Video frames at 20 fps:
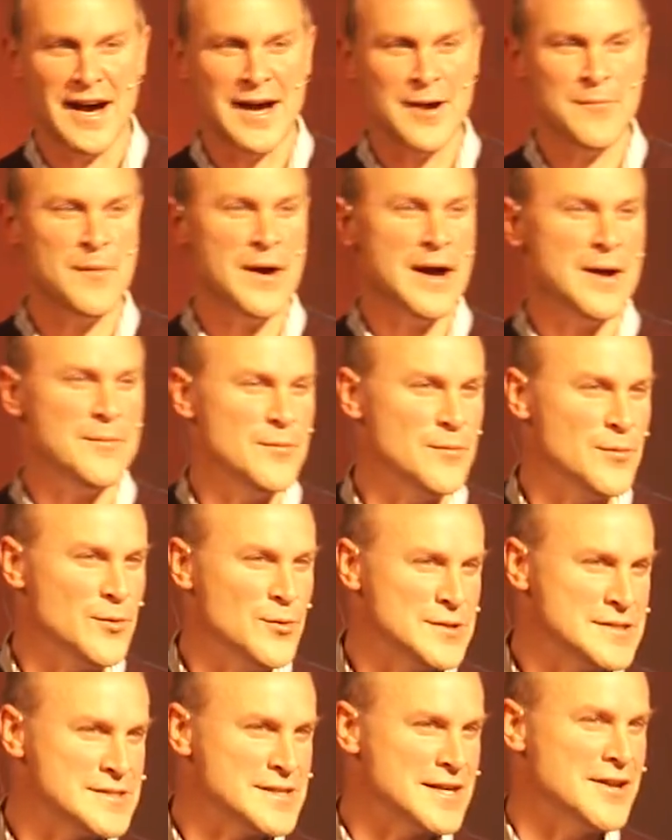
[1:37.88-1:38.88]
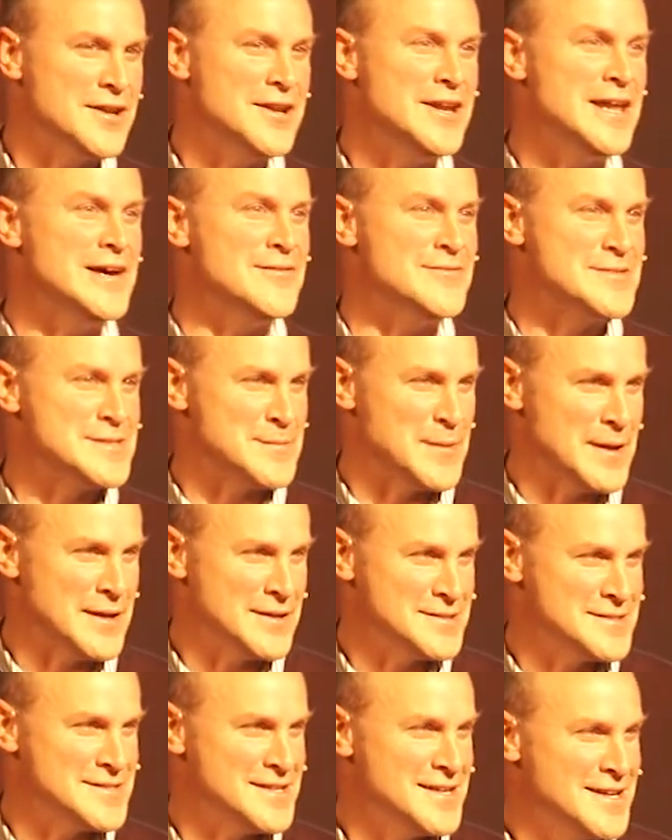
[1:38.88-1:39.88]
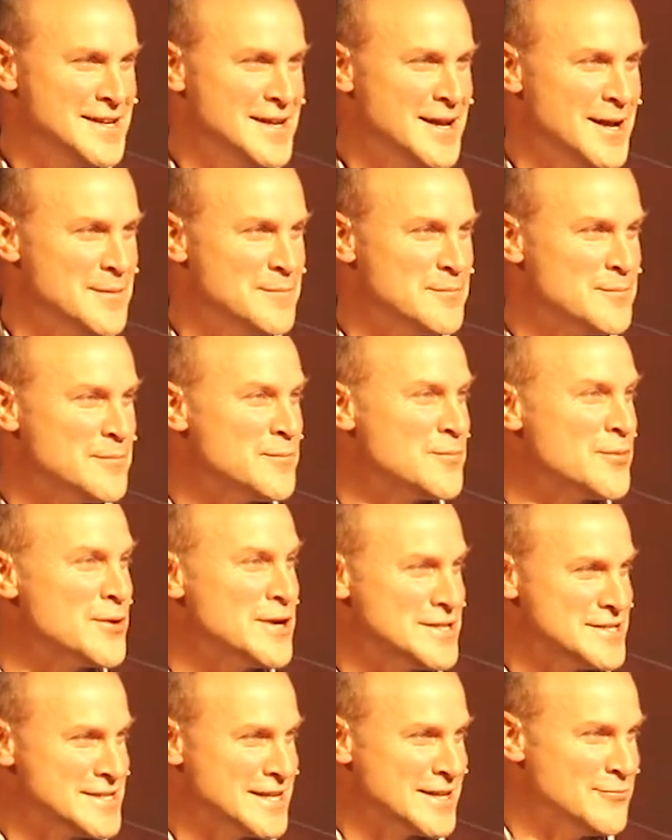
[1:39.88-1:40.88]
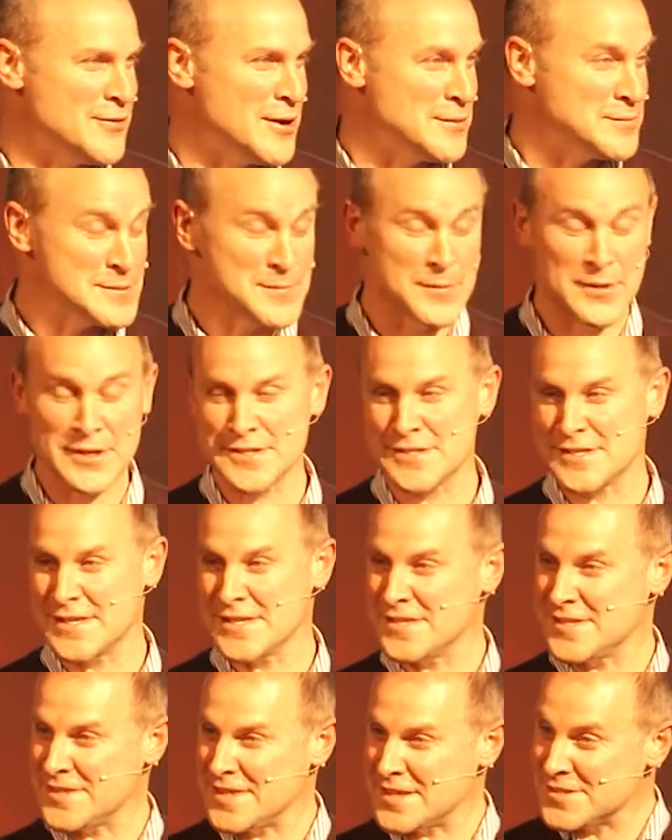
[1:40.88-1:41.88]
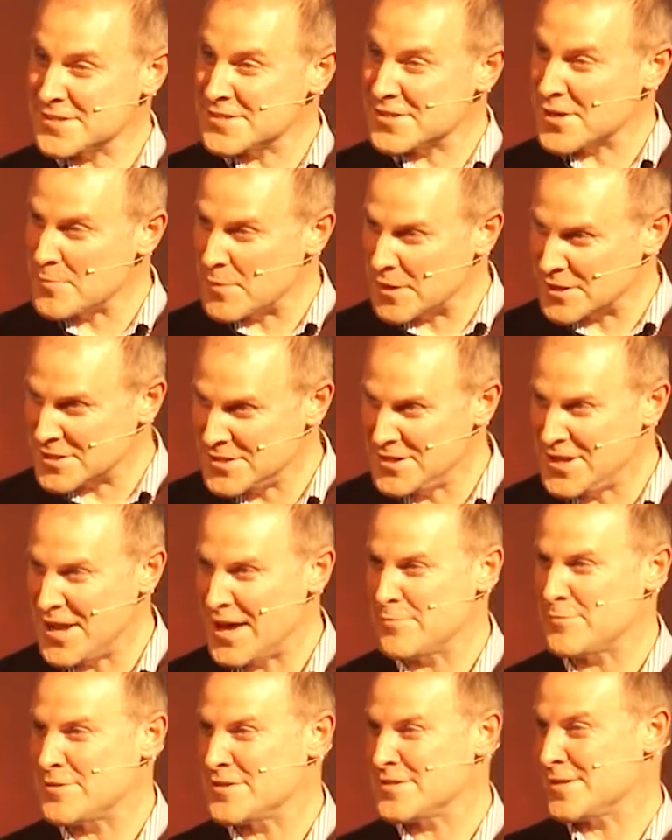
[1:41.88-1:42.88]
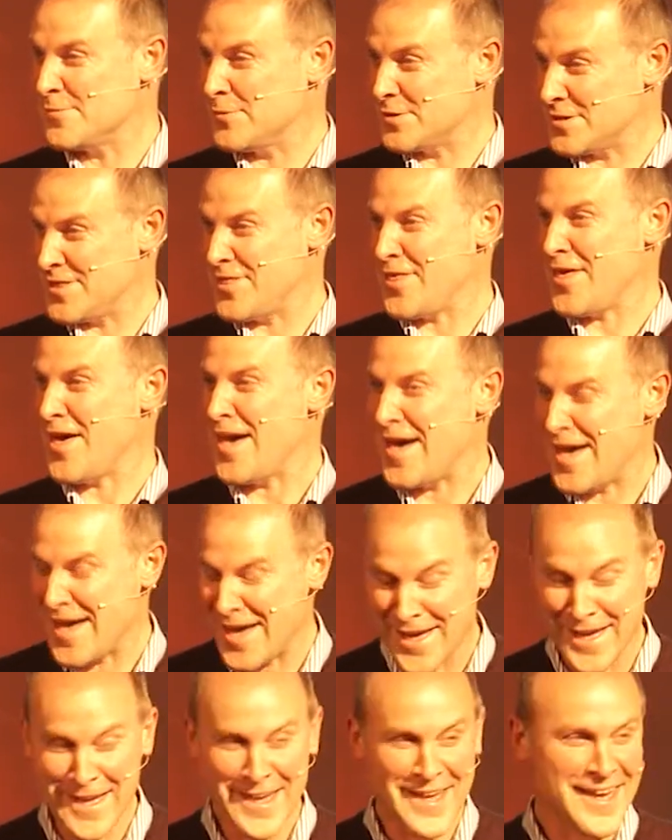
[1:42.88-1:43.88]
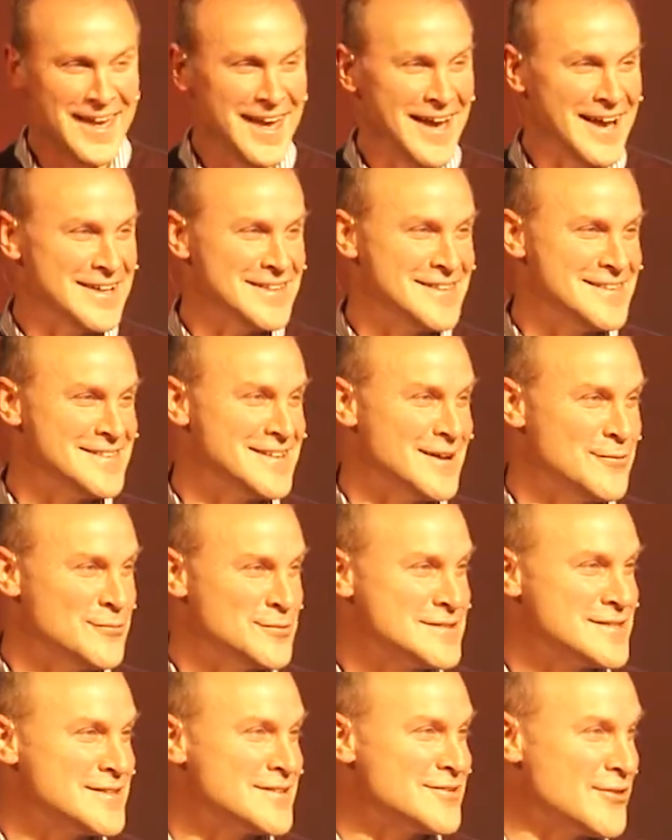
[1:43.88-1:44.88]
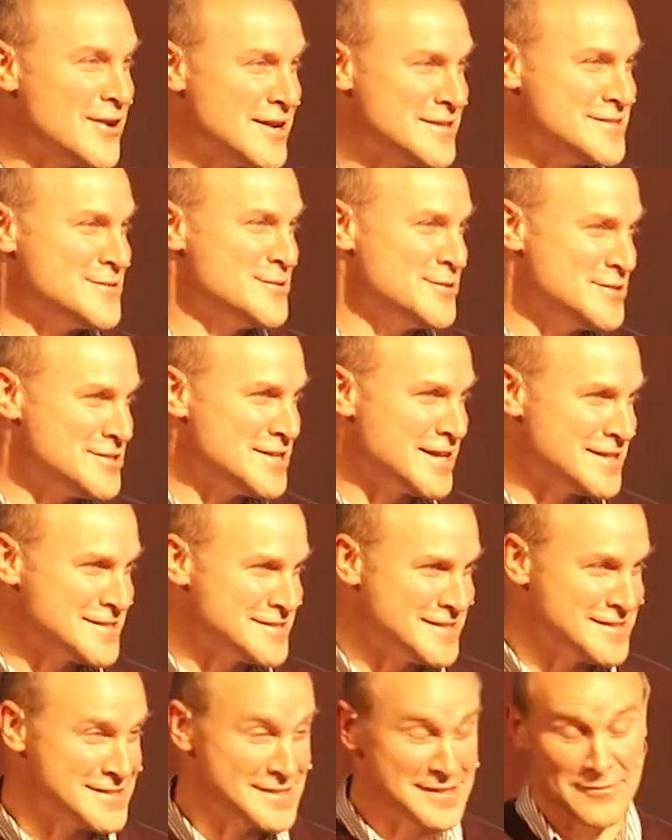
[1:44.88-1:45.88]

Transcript: I'm always kind of nervous about preaching in Romans because there's so much depth, there's so much there, and I want to try and do it justice.